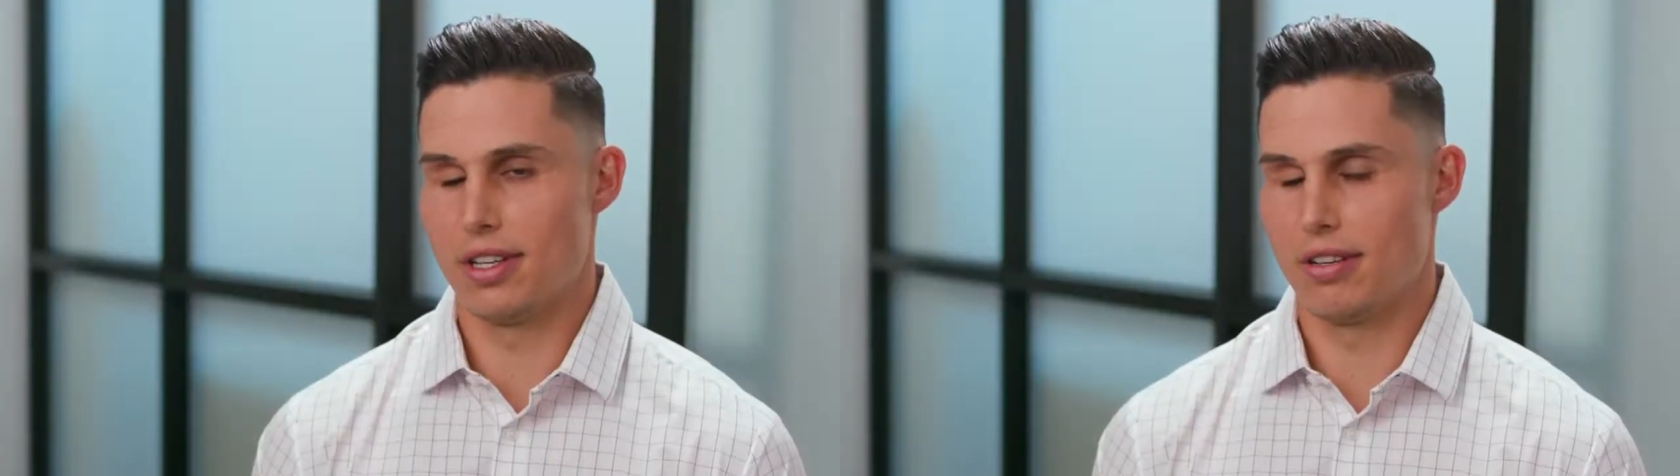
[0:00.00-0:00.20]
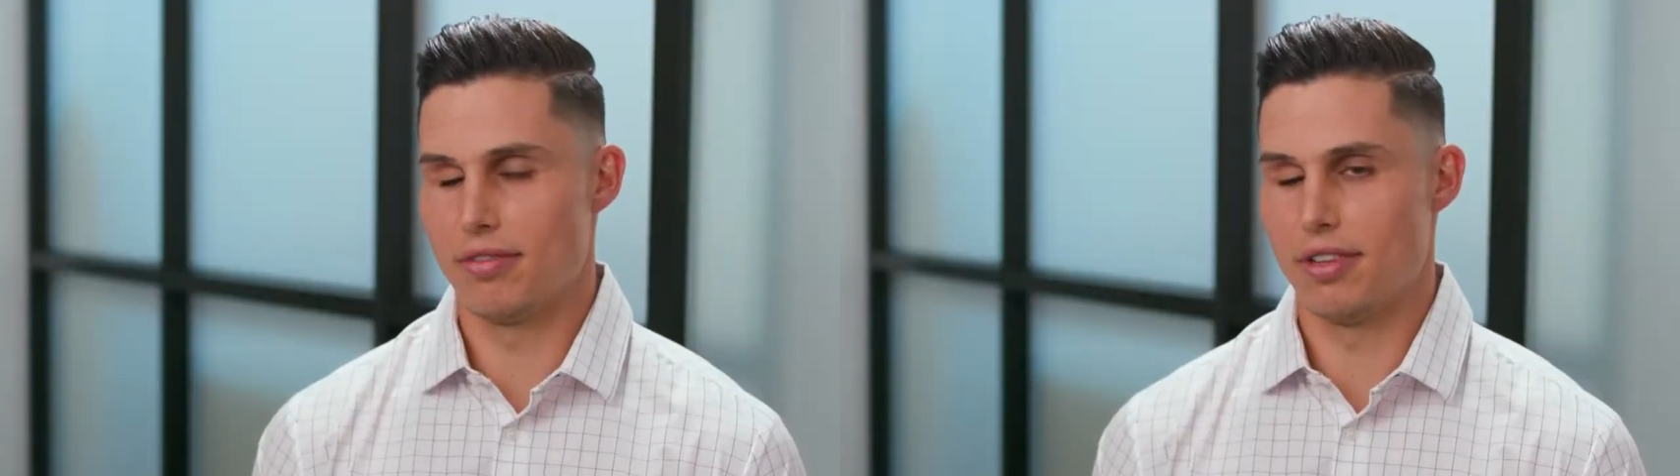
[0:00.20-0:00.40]

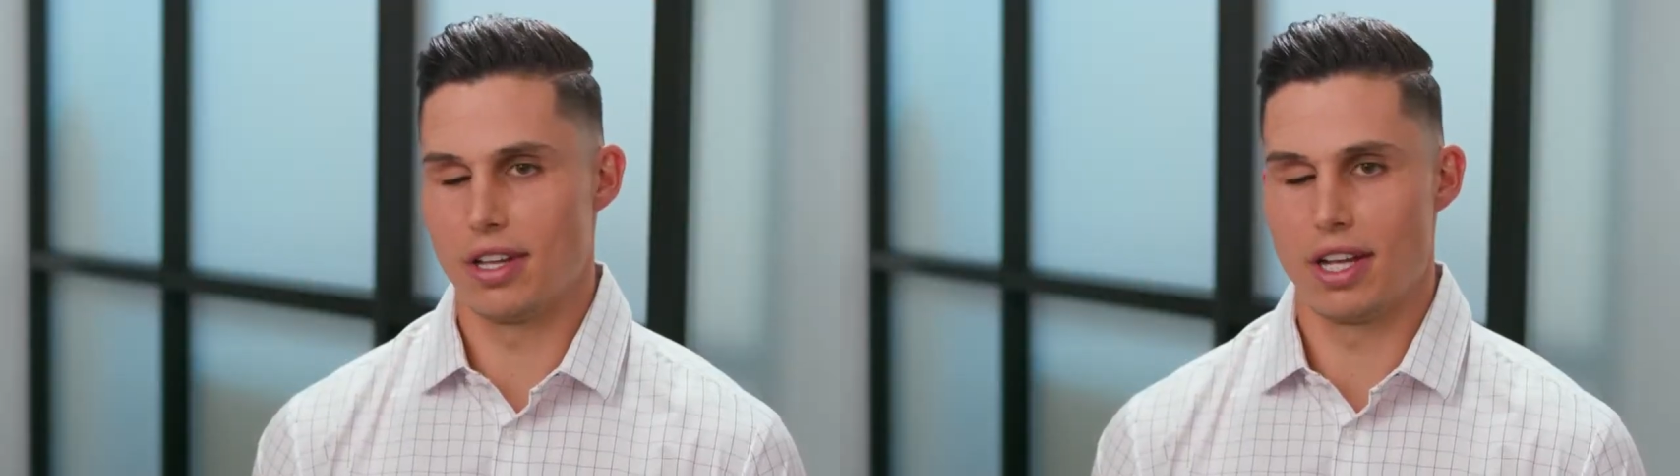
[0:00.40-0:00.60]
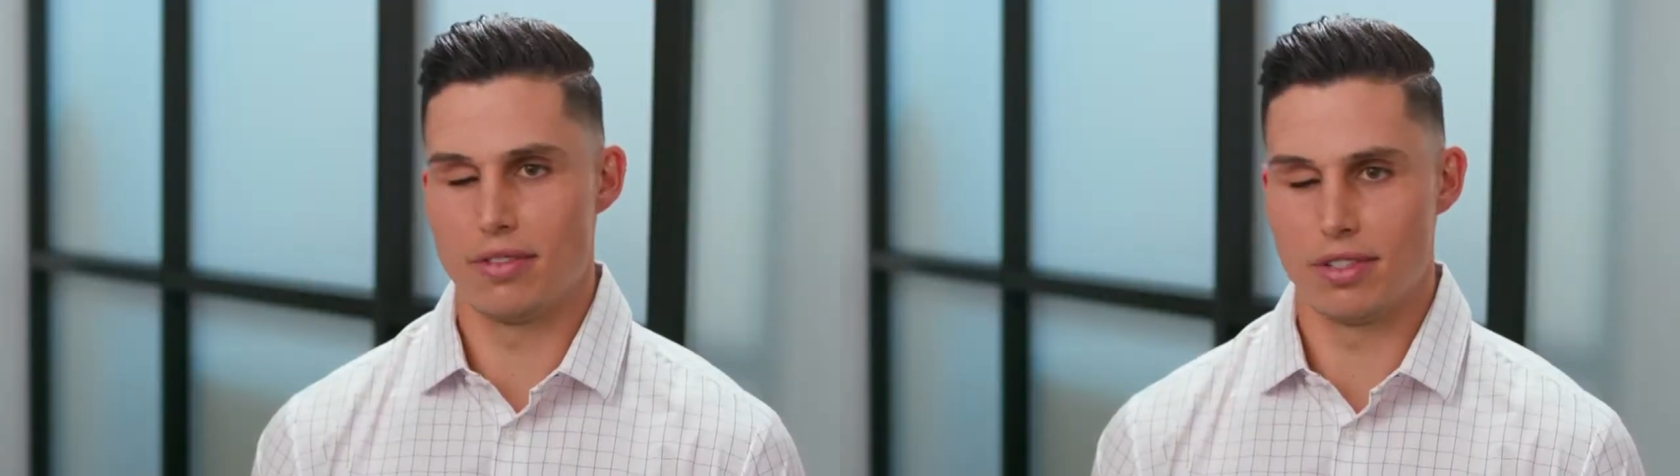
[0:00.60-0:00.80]
and I feel like
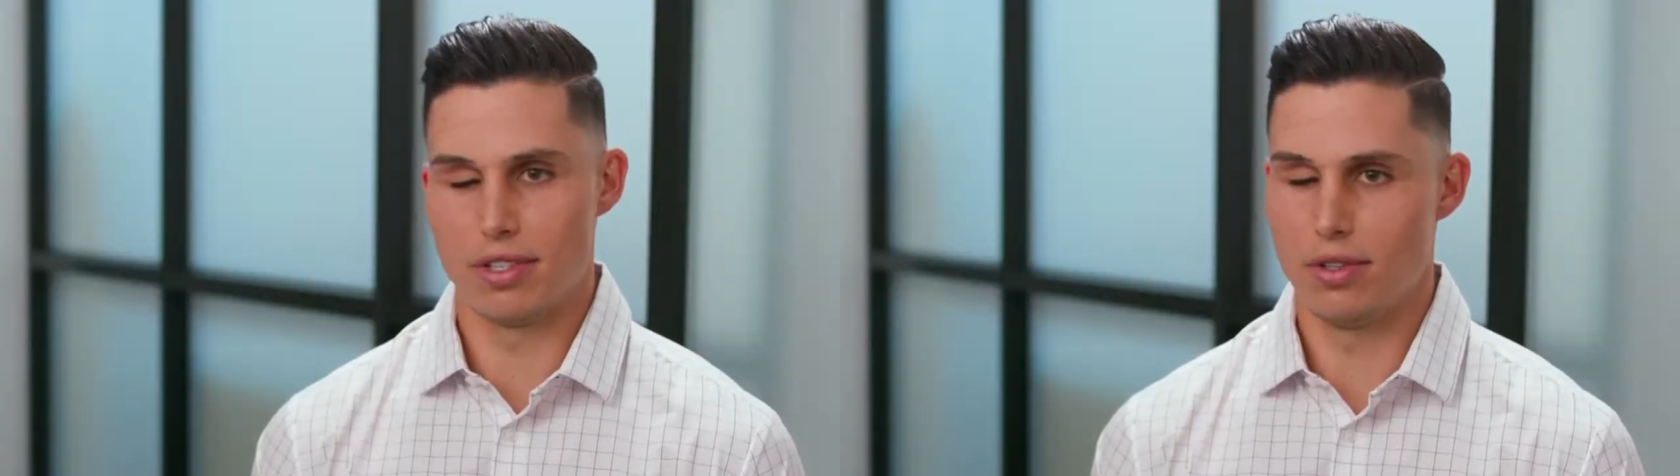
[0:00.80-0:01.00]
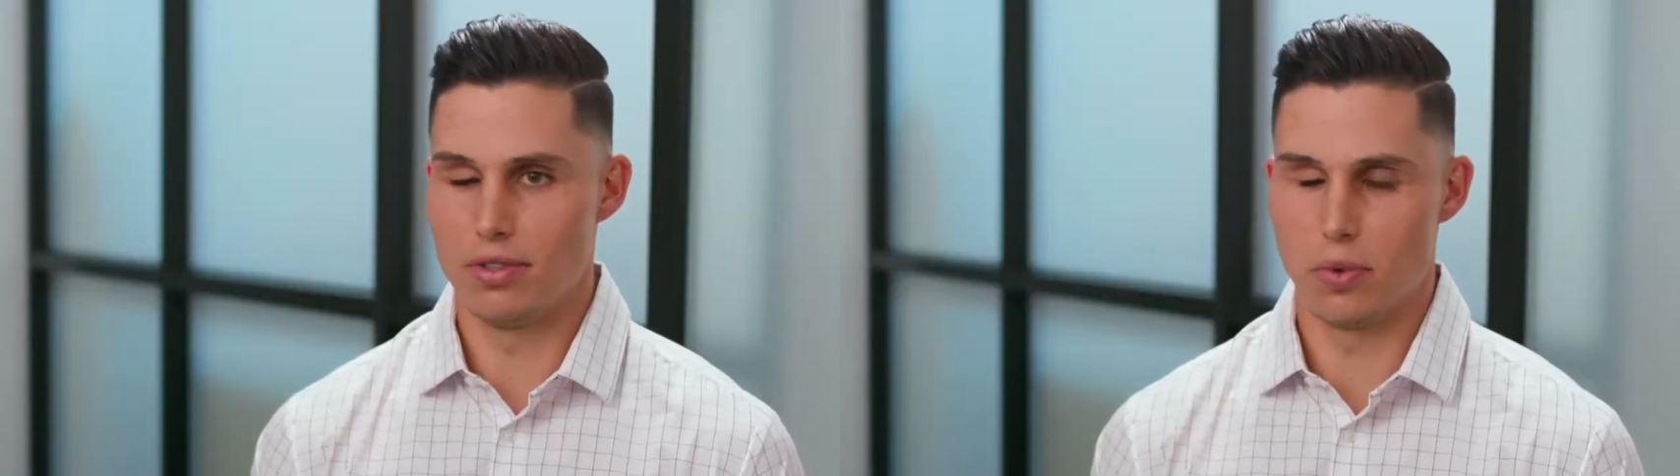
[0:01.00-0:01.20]
I have this huge